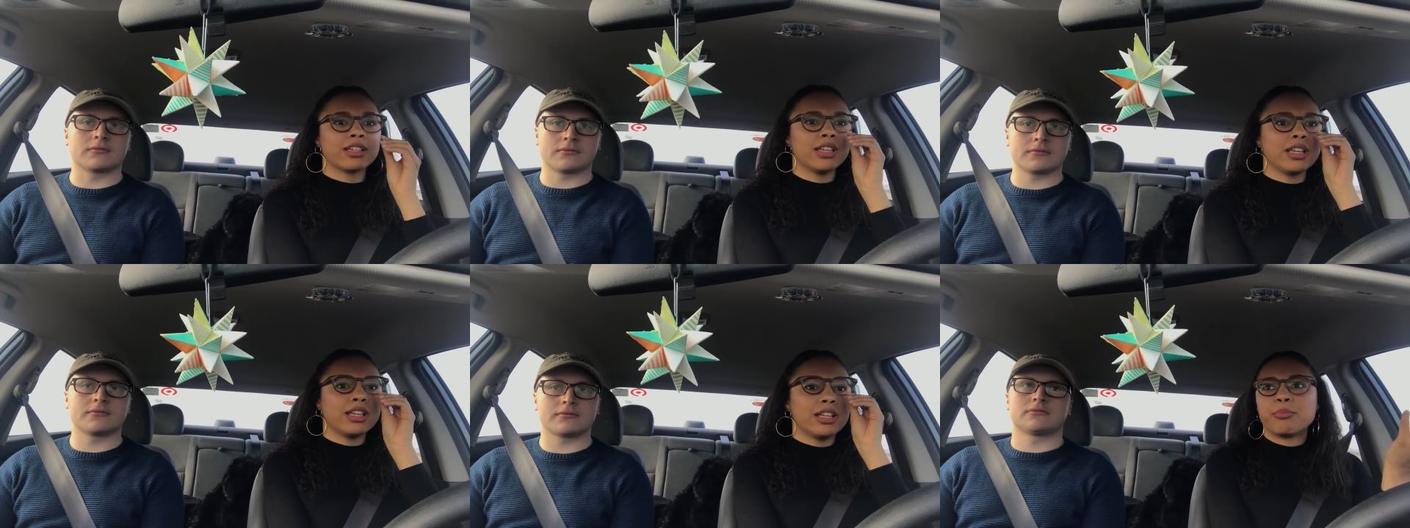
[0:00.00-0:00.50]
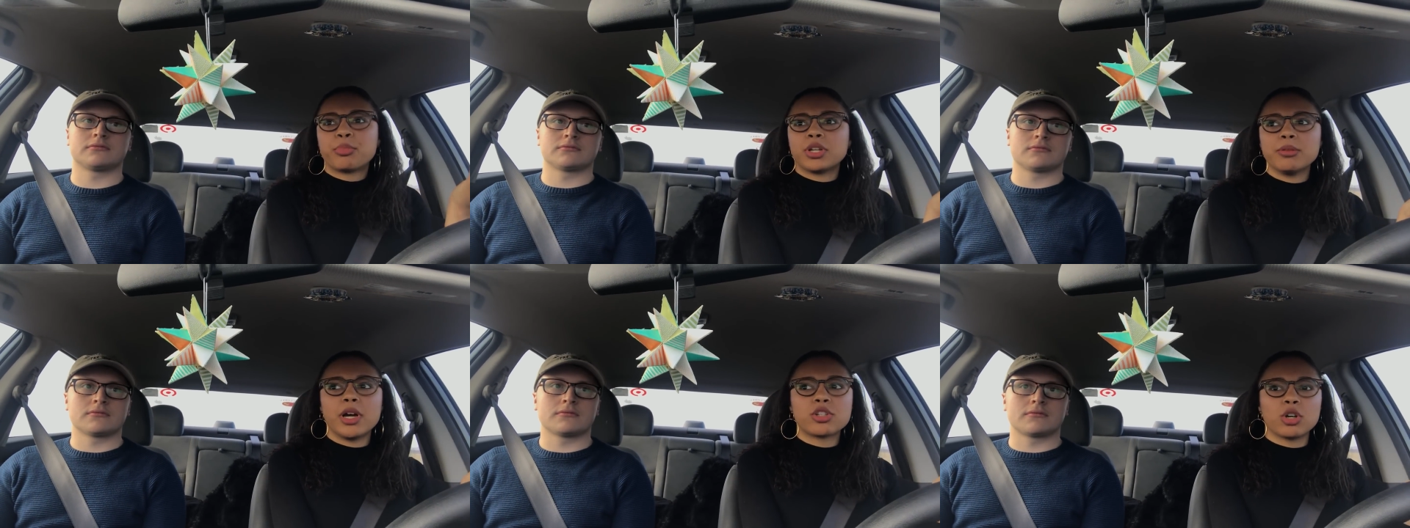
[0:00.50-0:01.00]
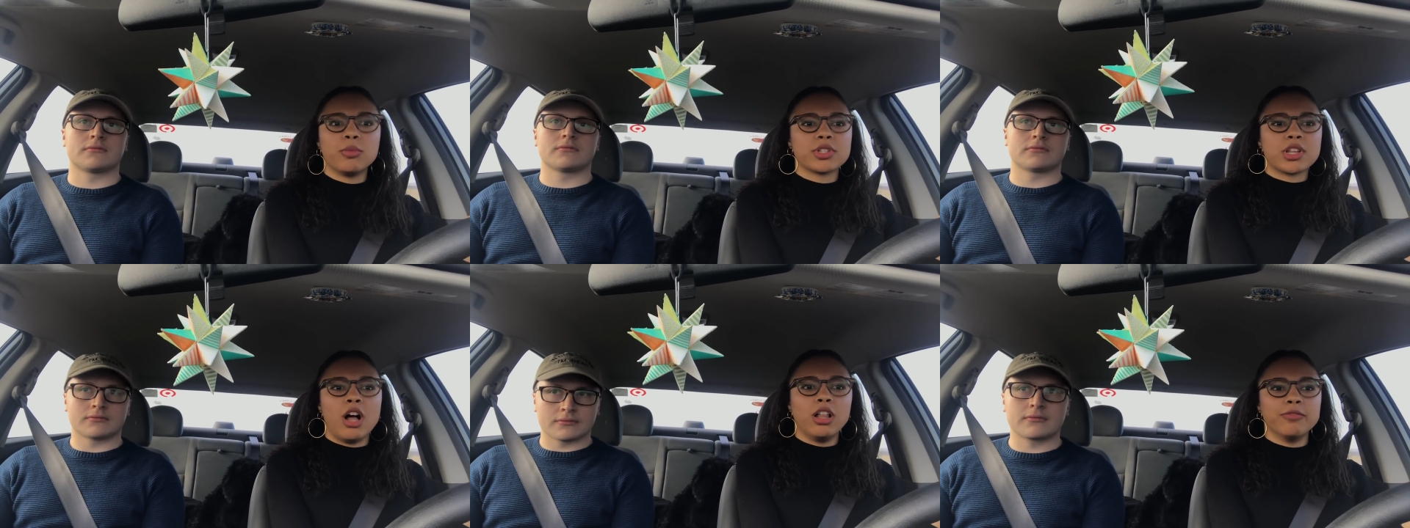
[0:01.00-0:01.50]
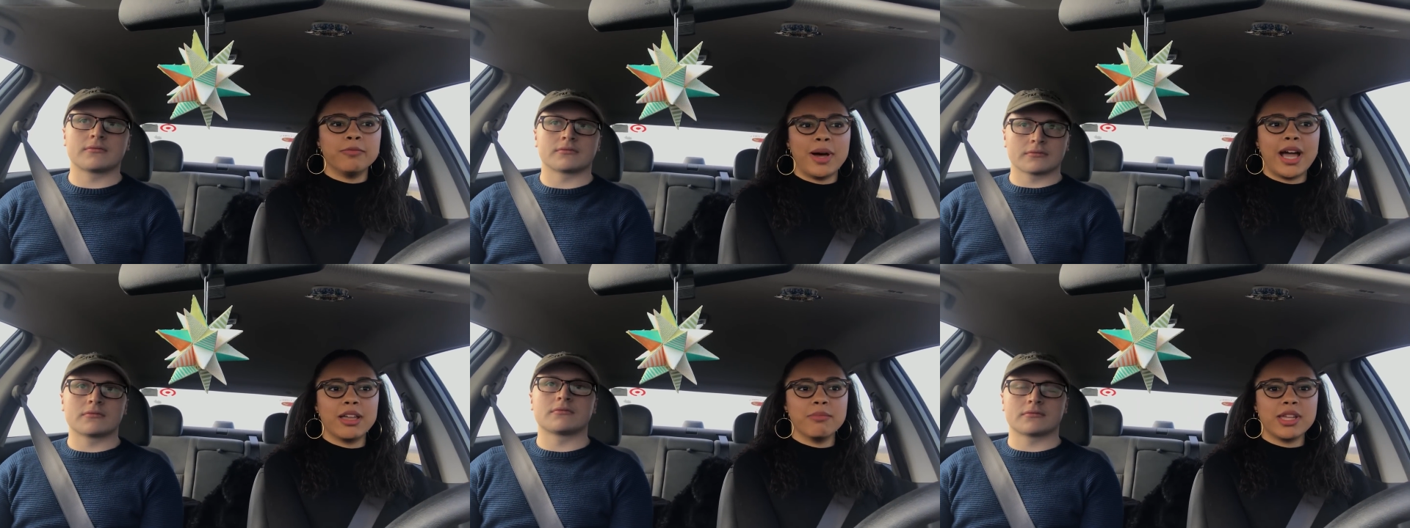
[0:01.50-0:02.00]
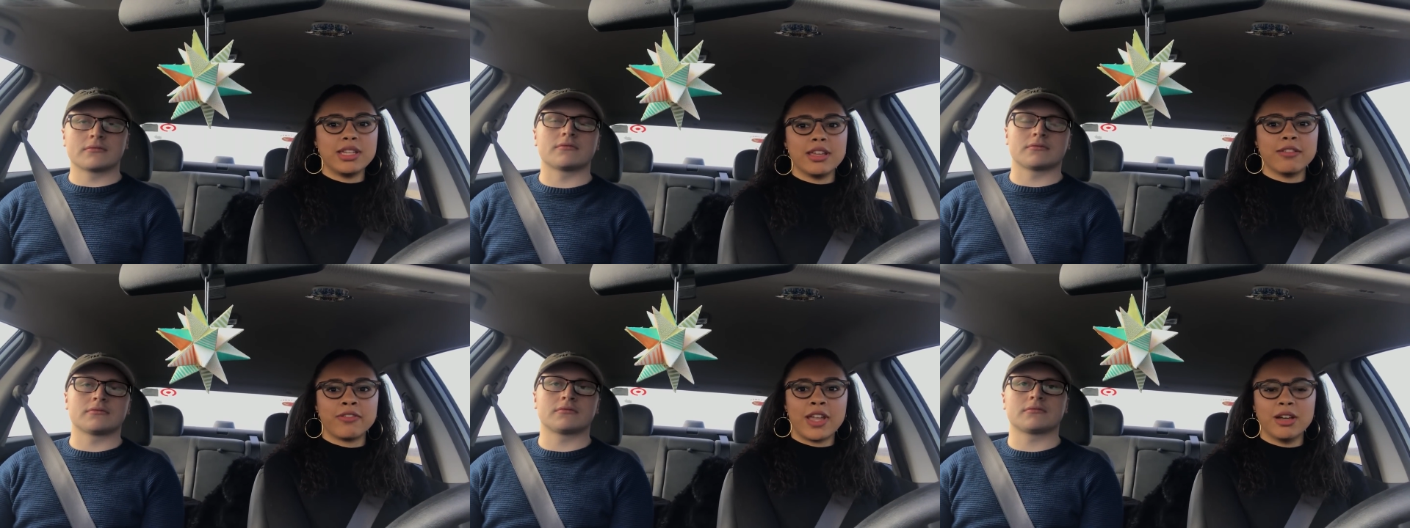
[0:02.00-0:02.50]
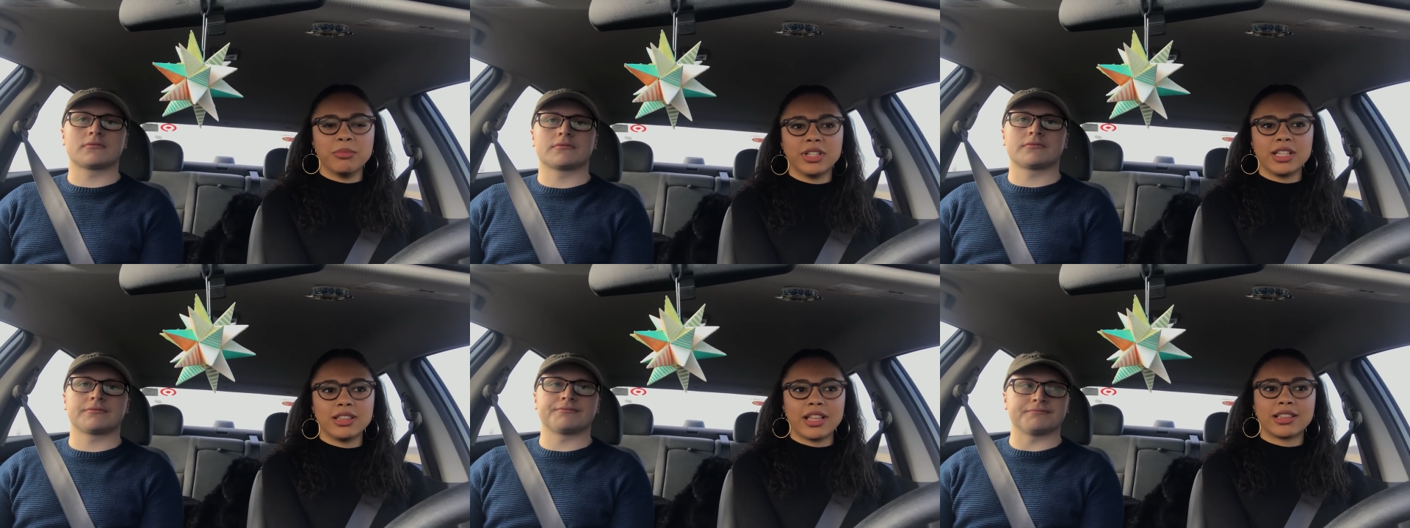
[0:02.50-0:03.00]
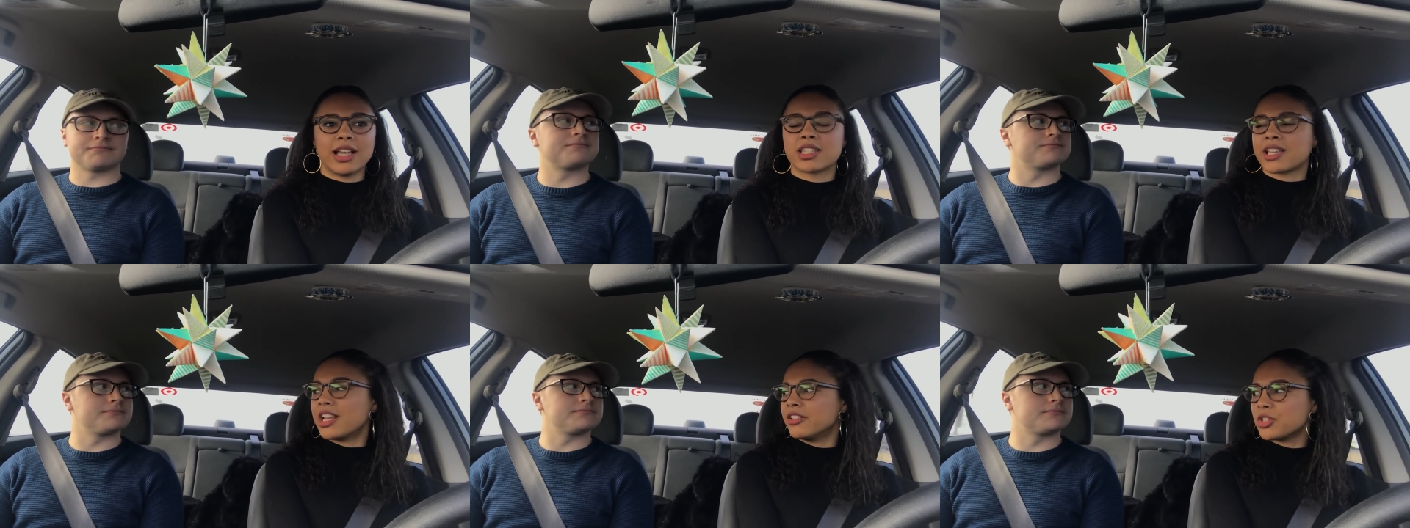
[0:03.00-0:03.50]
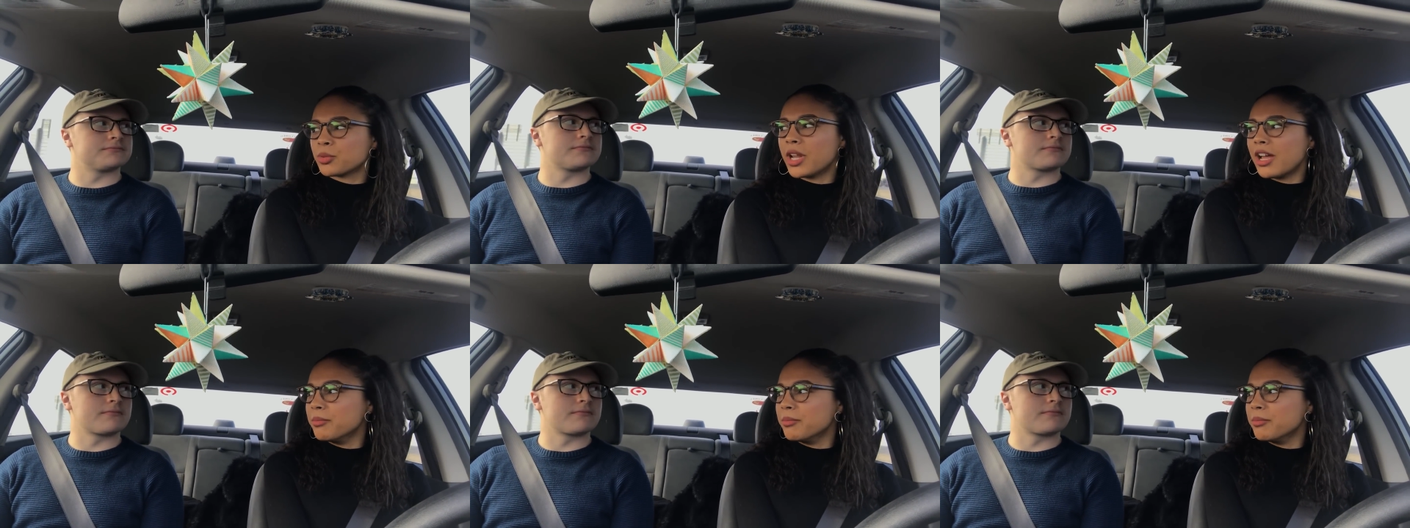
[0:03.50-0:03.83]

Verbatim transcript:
Speaker 1: like like pretty much almost all of my immediate family. Like, that's kind